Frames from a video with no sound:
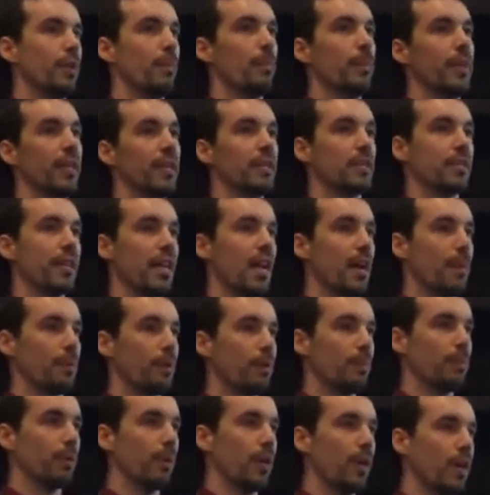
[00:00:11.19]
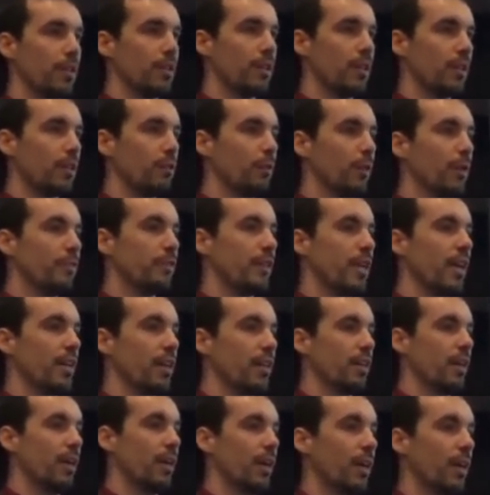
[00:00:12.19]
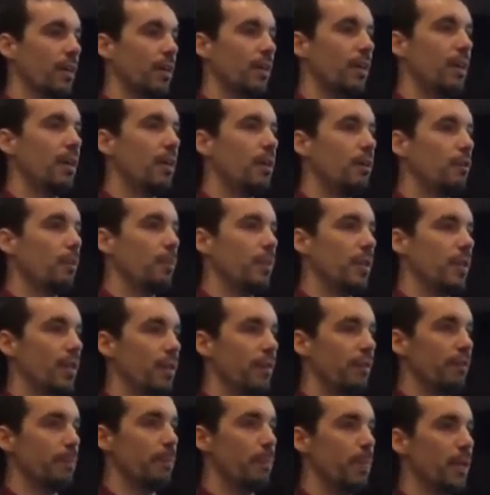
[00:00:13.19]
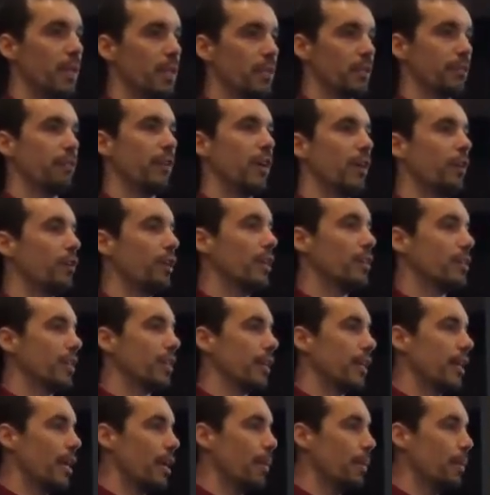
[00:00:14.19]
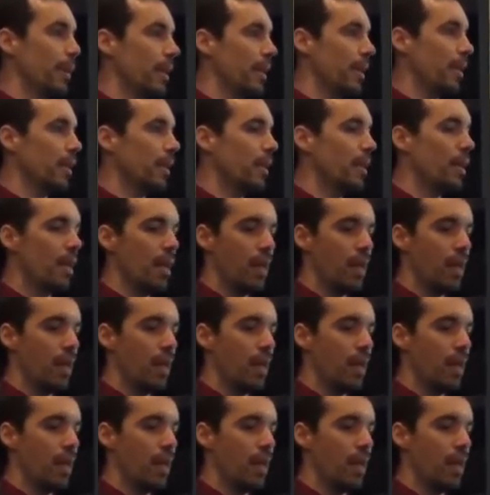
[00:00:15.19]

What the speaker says: The biggest capital project we've taken on will be the biggest fundraising campaign